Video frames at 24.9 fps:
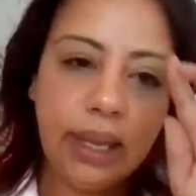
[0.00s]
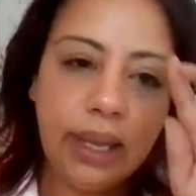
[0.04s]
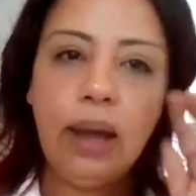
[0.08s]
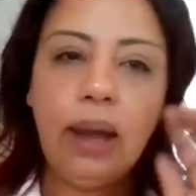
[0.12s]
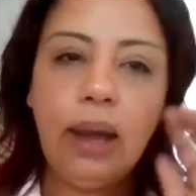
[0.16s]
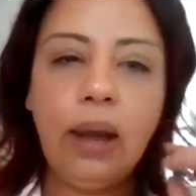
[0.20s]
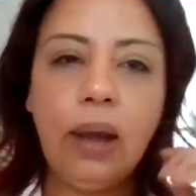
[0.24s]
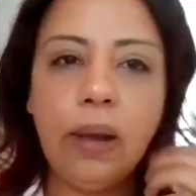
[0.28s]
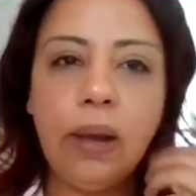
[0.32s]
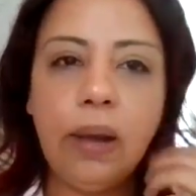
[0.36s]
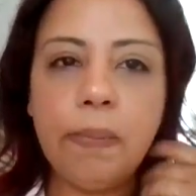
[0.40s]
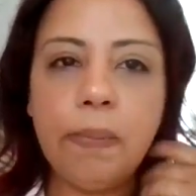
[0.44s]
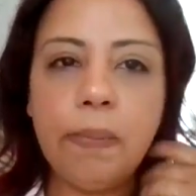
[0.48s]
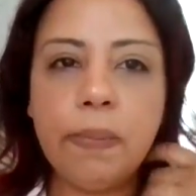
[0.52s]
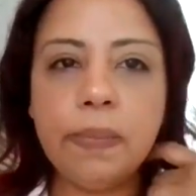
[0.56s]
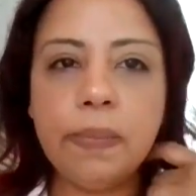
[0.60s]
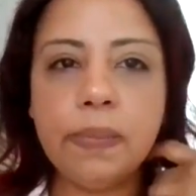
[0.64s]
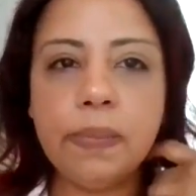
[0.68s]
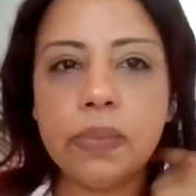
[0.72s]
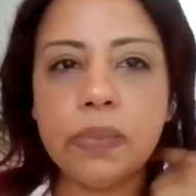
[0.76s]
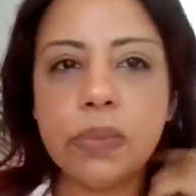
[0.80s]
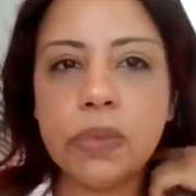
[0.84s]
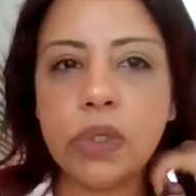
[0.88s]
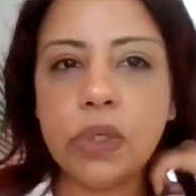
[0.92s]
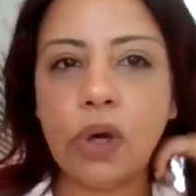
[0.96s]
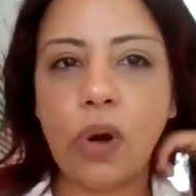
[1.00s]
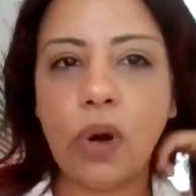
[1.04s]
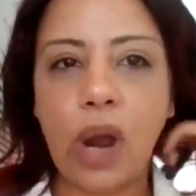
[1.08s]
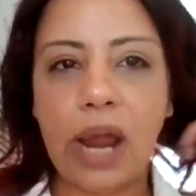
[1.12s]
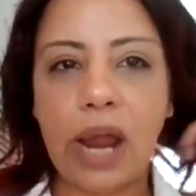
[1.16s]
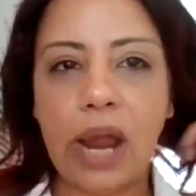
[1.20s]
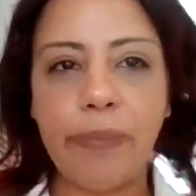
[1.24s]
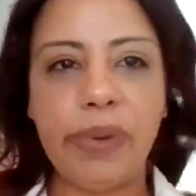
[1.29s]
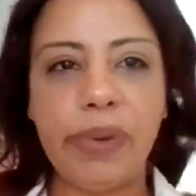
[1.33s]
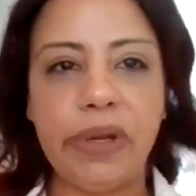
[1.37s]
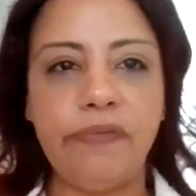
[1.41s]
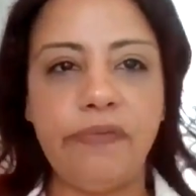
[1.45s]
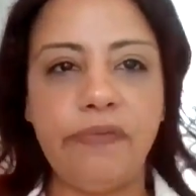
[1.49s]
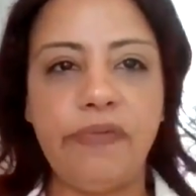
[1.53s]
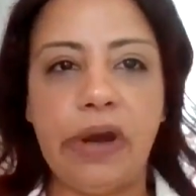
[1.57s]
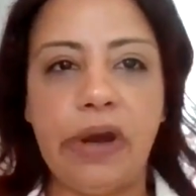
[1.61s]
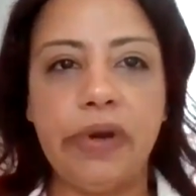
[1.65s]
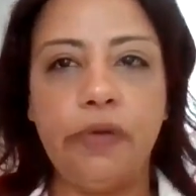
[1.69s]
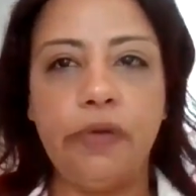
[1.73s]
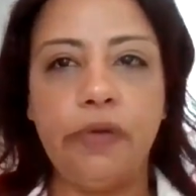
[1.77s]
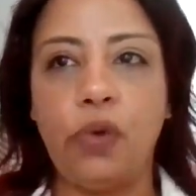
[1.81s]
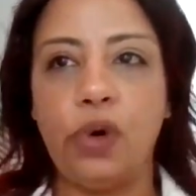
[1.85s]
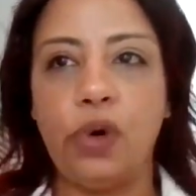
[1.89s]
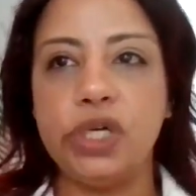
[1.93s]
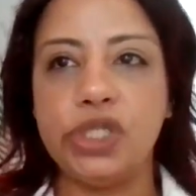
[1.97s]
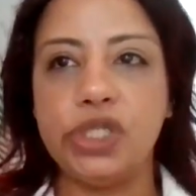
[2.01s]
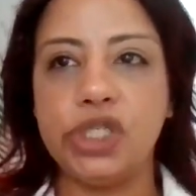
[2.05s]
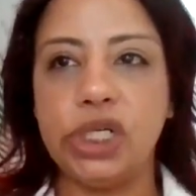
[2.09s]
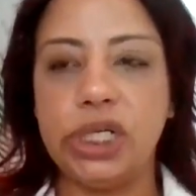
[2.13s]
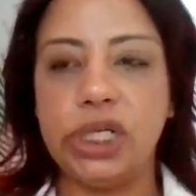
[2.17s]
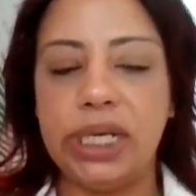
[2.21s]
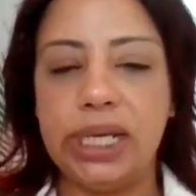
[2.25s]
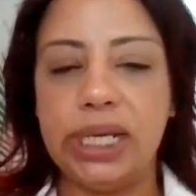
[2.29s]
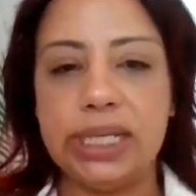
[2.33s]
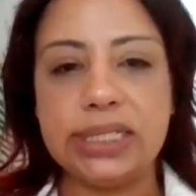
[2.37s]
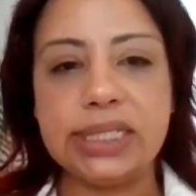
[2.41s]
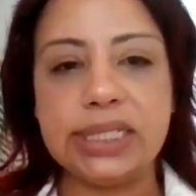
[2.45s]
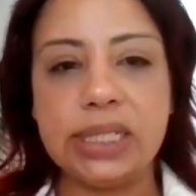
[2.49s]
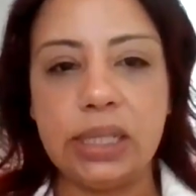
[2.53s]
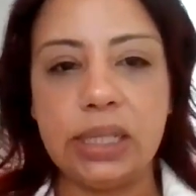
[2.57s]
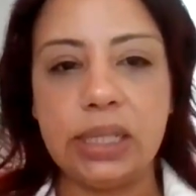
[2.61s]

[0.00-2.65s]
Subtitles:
I've been very fortunate